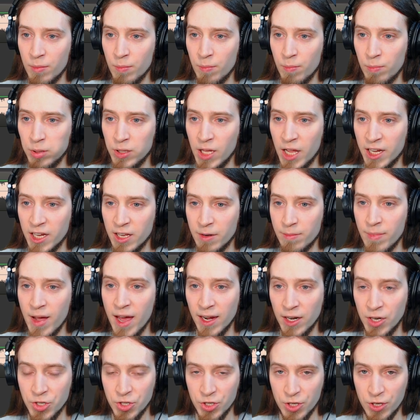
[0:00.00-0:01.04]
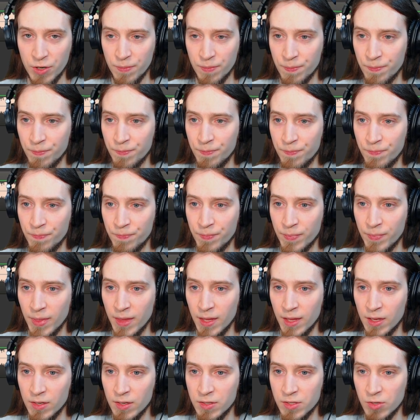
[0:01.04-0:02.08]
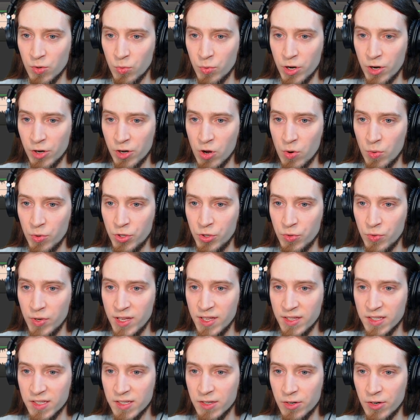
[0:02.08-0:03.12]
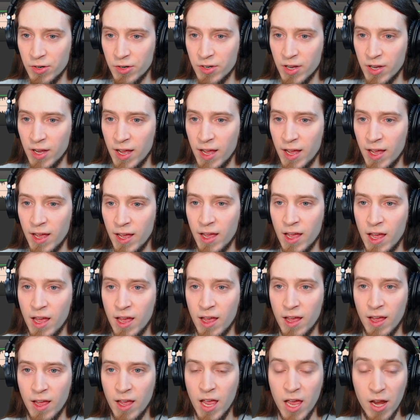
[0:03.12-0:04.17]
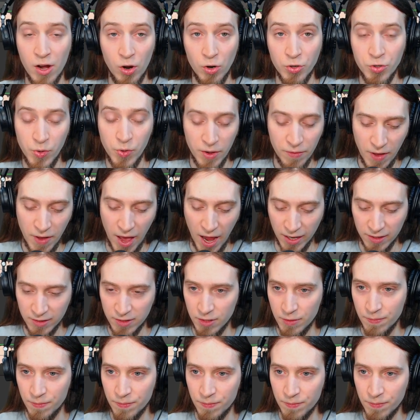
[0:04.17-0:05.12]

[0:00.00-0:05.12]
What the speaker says: plugin manager. So we are going to insert an audio effect.